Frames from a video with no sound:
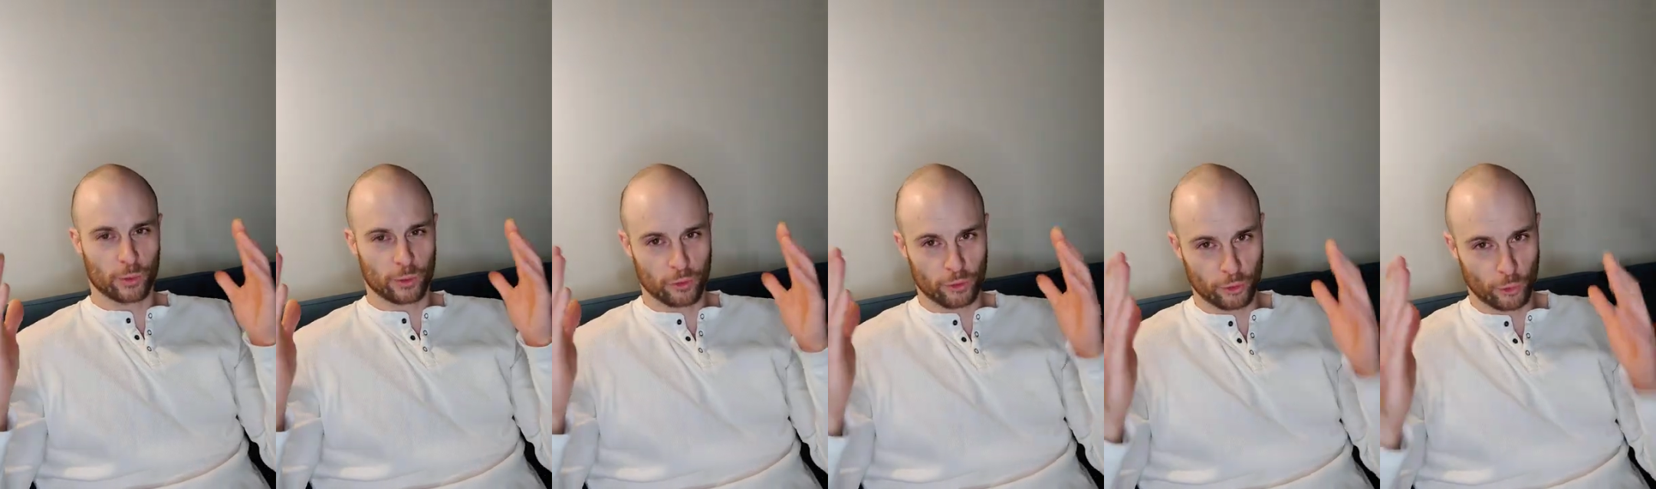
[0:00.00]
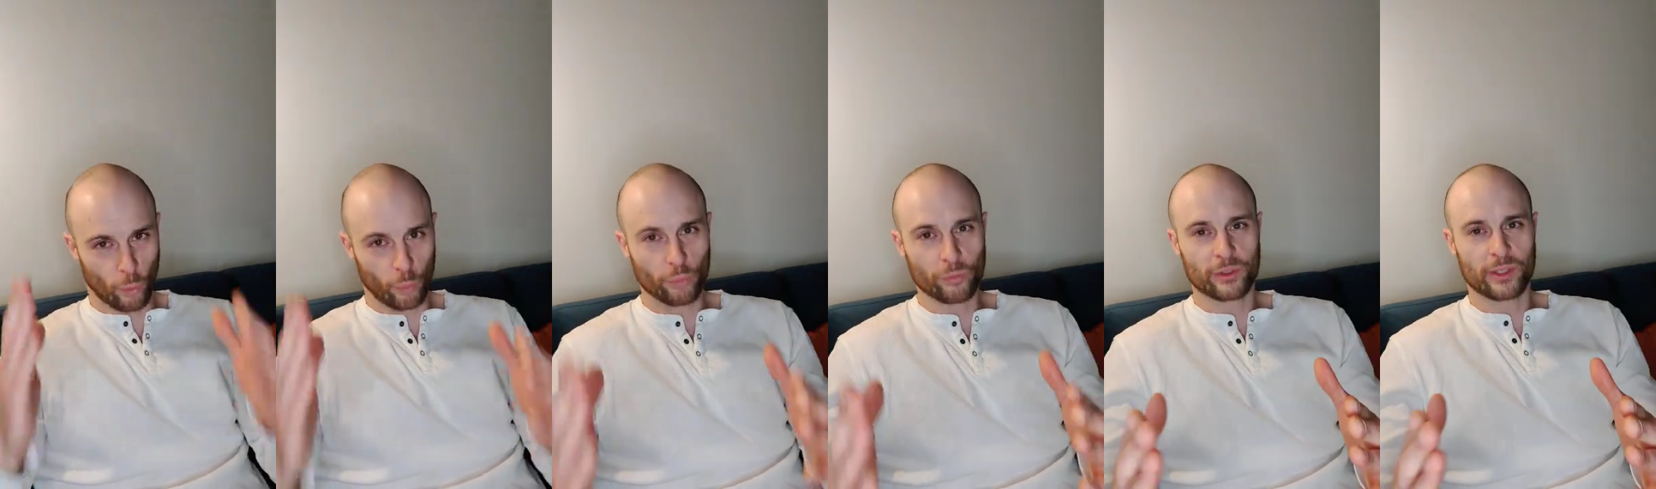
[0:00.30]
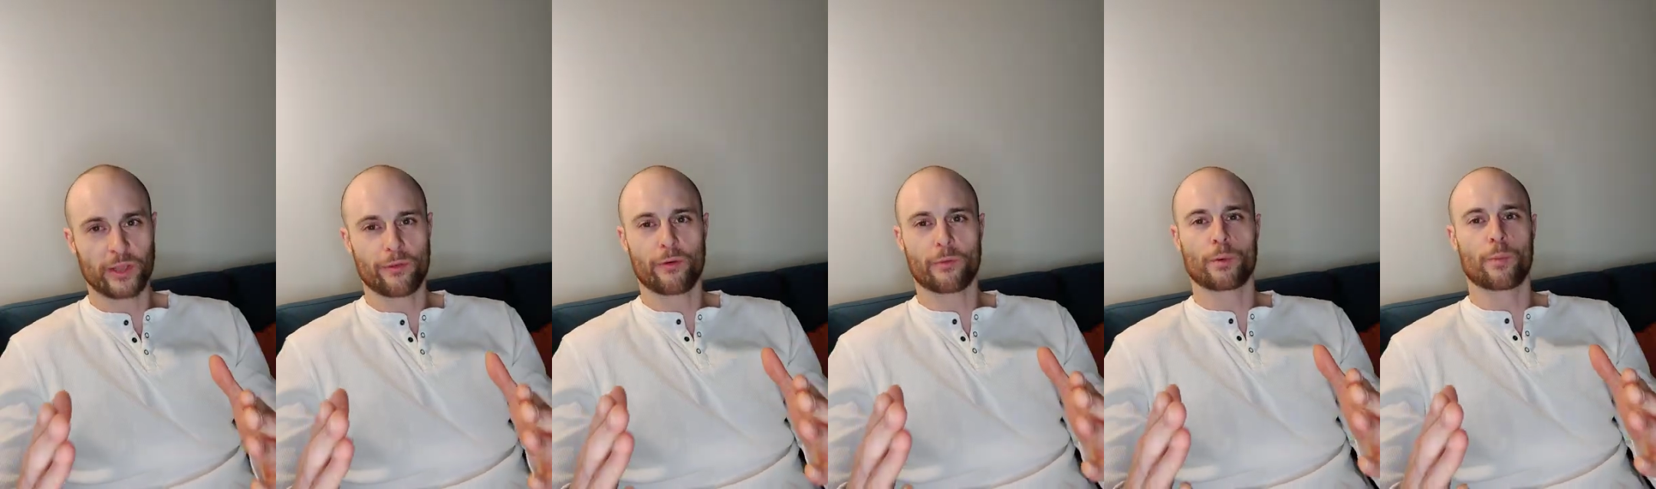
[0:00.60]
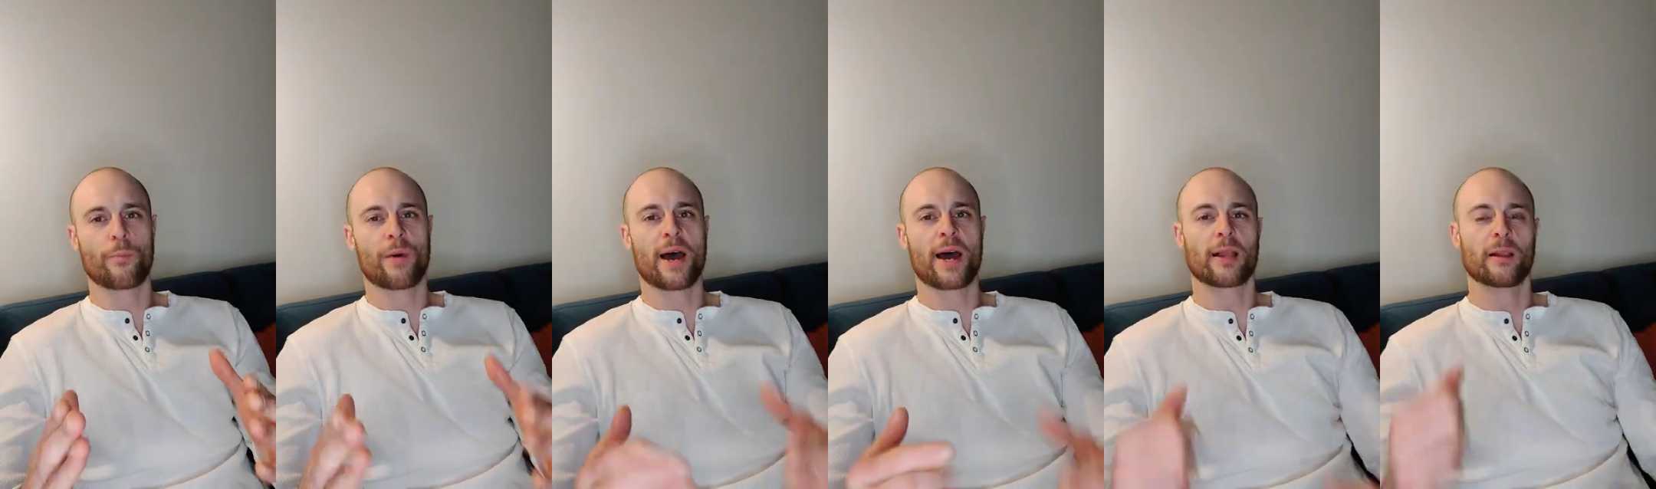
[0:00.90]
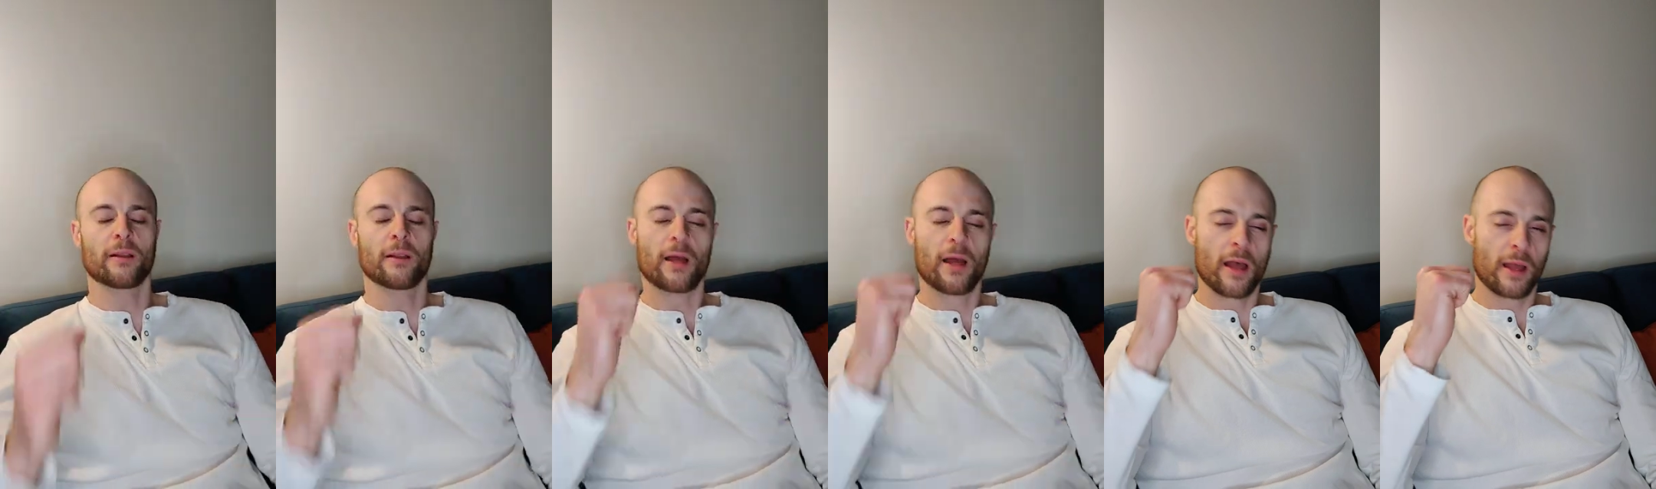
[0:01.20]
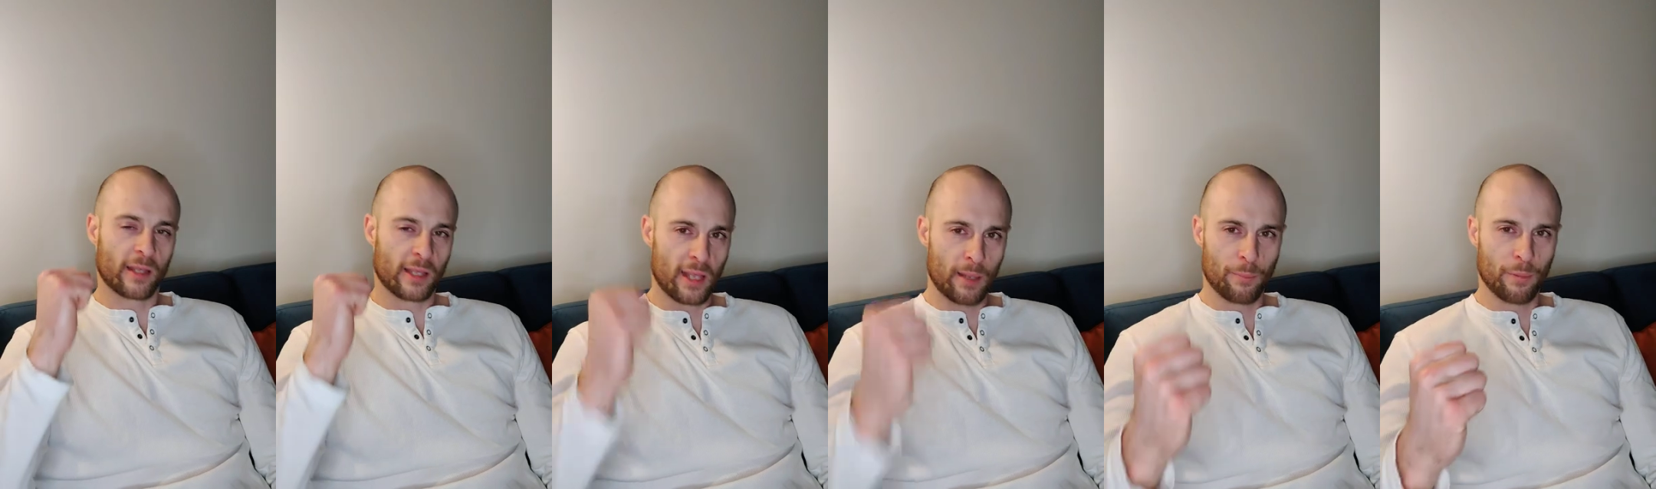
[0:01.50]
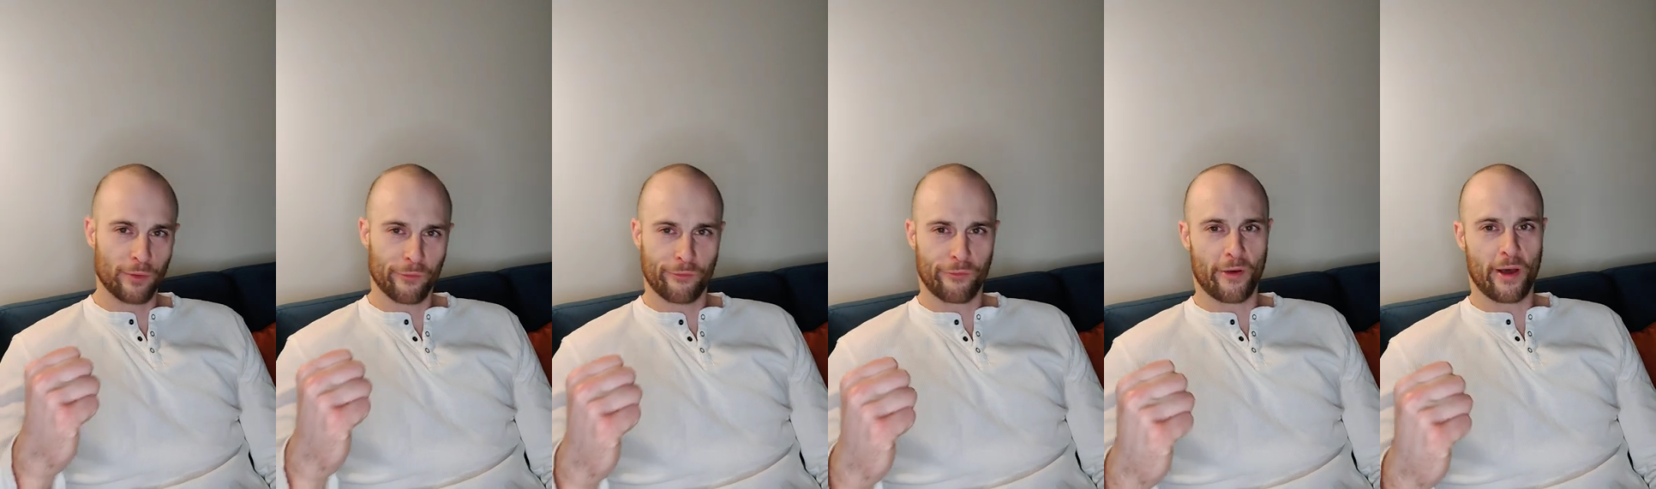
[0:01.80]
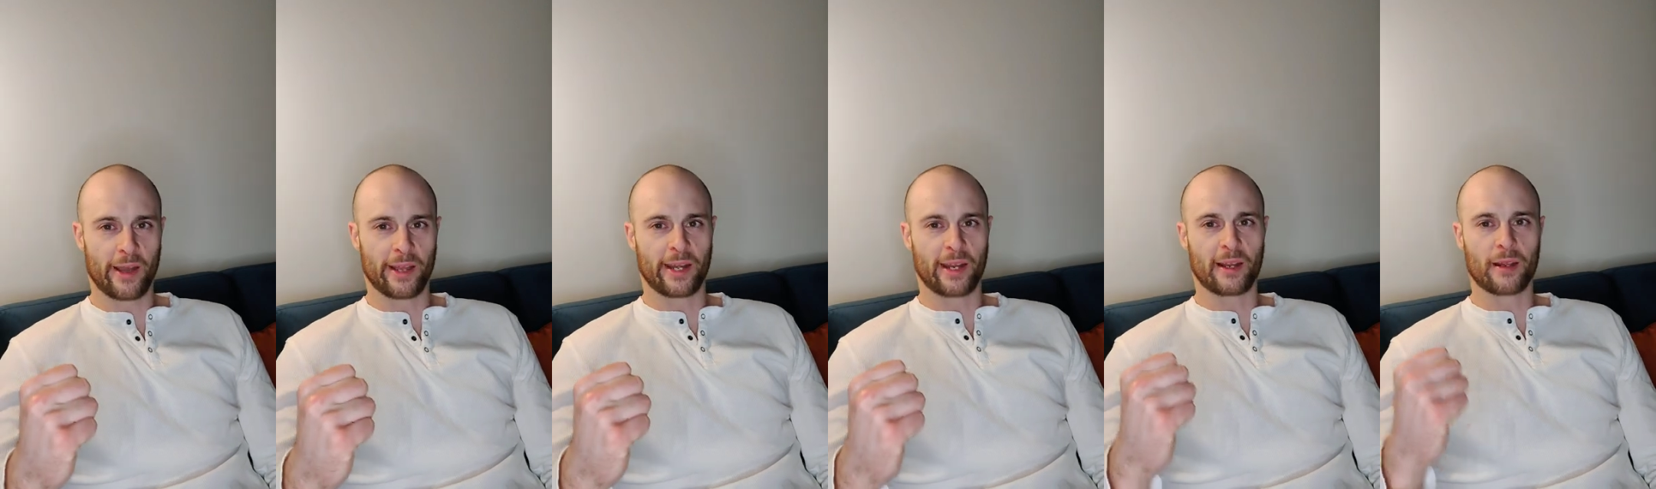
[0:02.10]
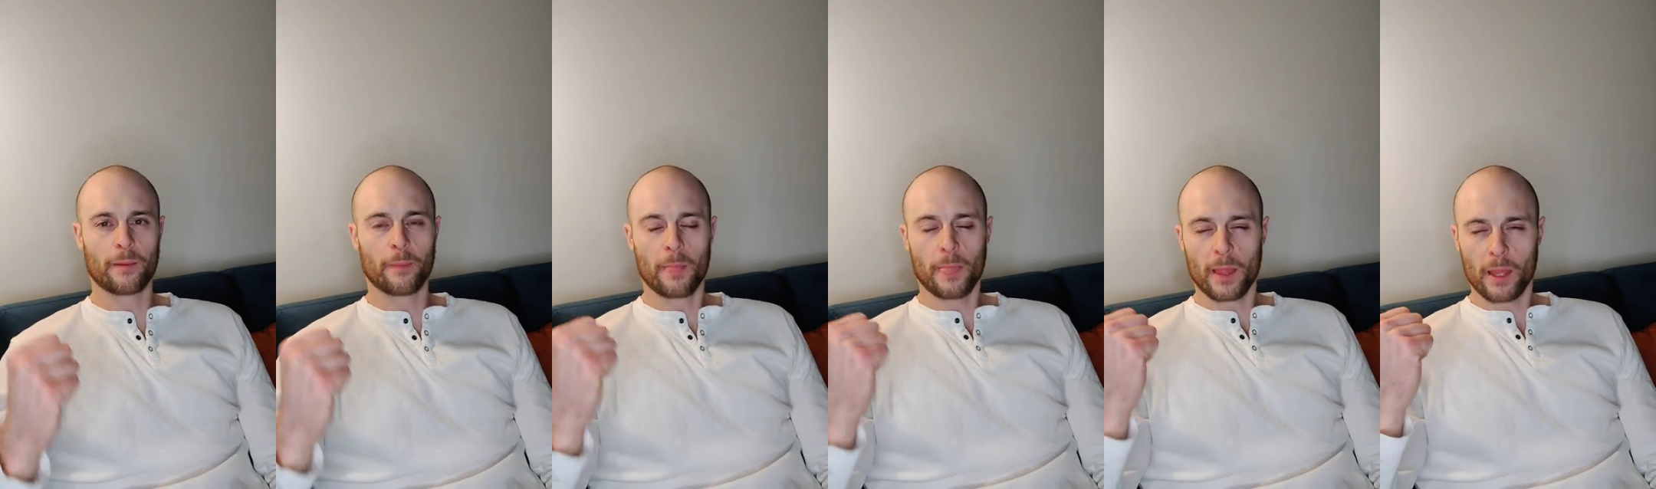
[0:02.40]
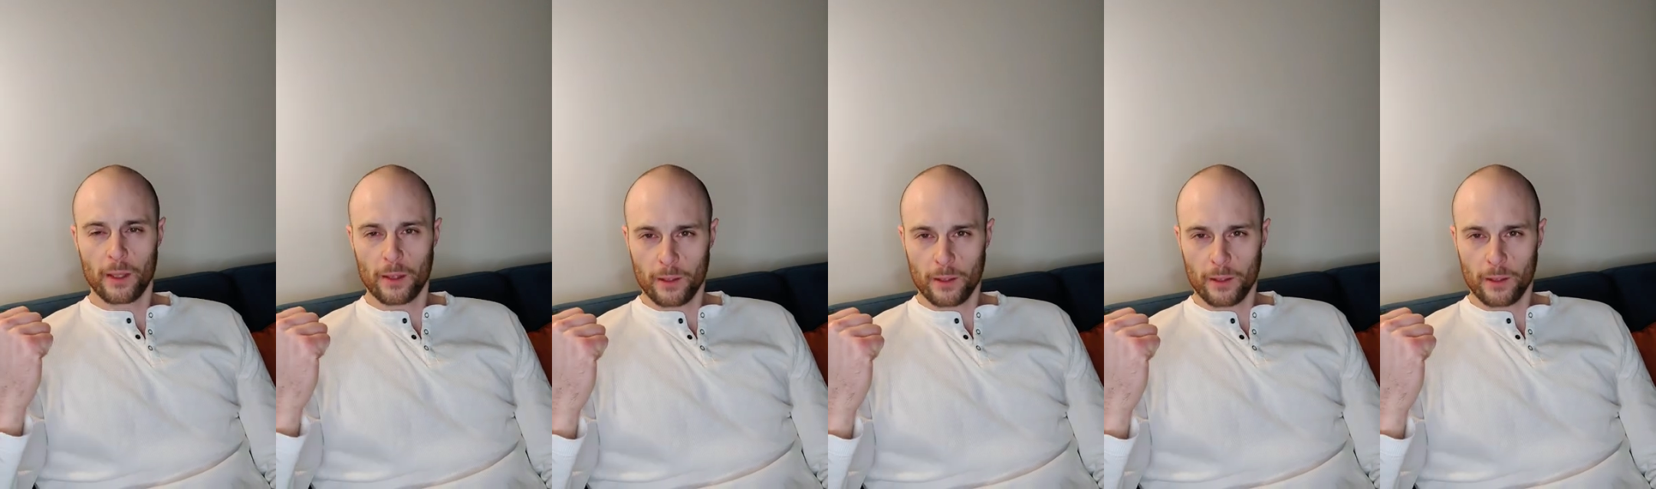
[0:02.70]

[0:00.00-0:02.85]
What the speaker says: But don't give up the battle, keep on fighting,